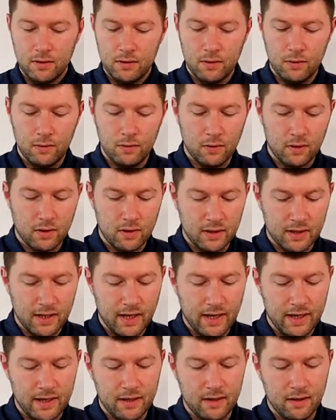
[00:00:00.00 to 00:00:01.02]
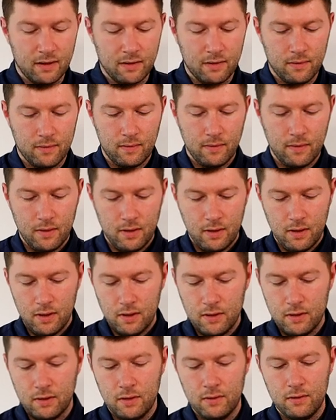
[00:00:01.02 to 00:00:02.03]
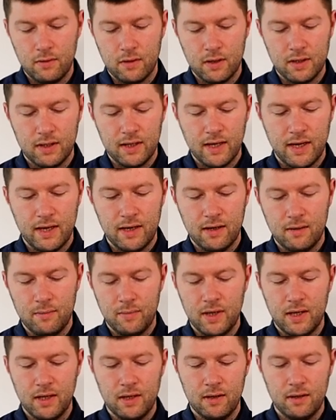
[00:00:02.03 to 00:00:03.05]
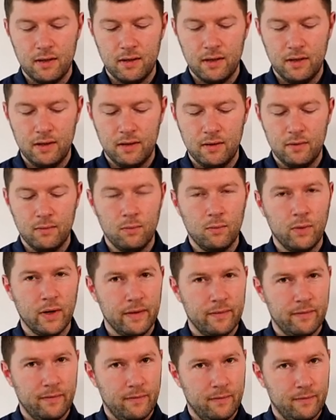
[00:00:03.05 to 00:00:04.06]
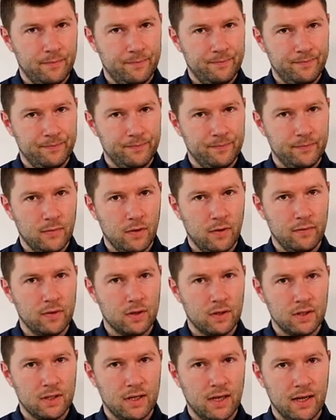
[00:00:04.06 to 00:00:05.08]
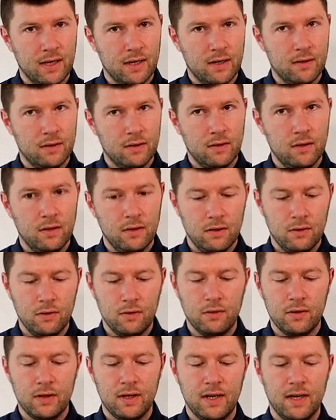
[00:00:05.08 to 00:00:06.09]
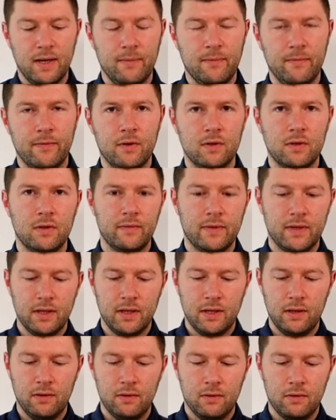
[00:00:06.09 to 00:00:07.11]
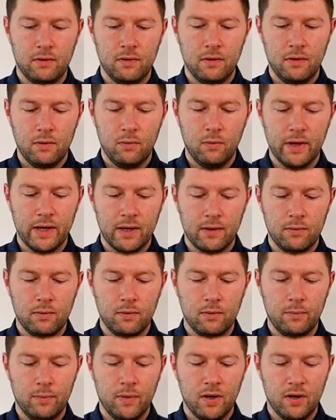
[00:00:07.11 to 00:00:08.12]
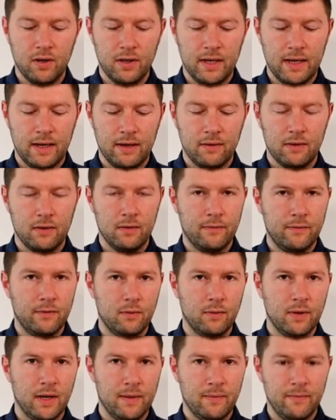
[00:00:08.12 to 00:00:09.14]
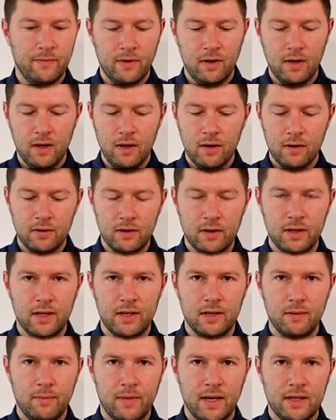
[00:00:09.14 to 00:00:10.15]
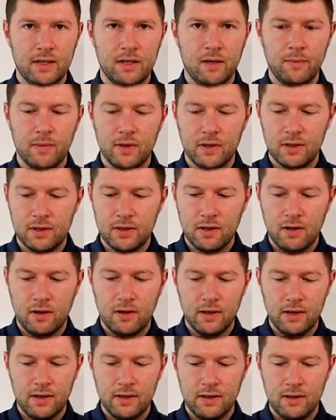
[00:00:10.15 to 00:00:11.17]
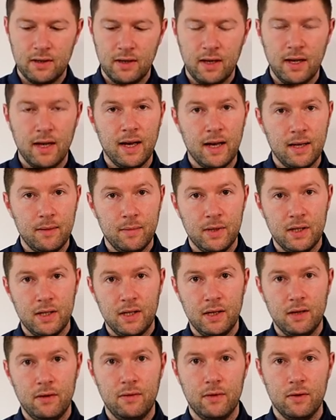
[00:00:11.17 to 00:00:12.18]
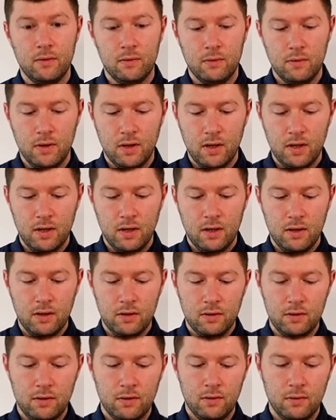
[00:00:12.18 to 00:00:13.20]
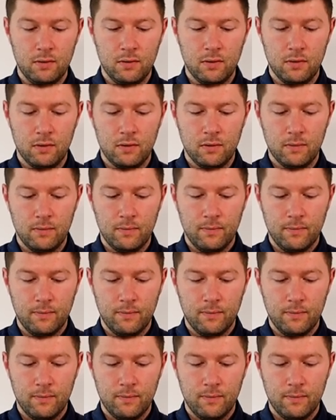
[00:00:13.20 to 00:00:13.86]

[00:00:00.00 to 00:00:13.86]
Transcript: to your container. So your container being the, the width of your container, not the length, because obviously your wick will burn down the full length. So you need to match up the size and material to your